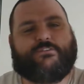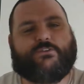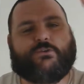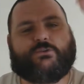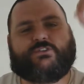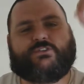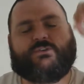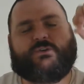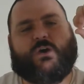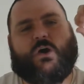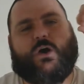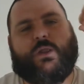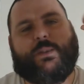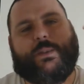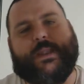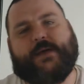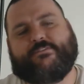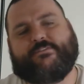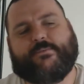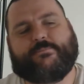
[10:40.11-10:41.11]
also got
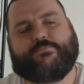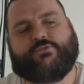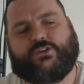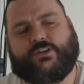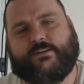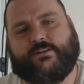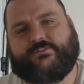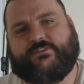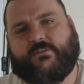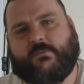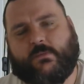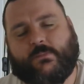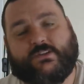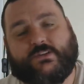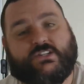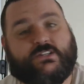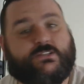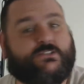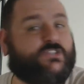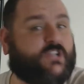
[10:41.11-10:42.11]
another product from them, which
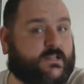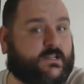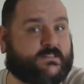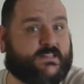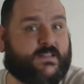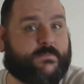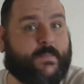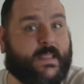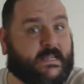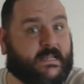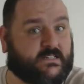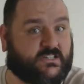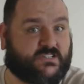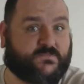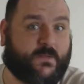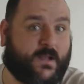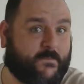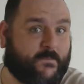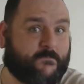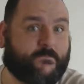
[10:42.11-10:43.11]
is just a penis
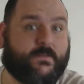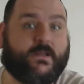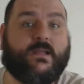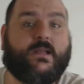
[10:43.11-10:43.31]
pump.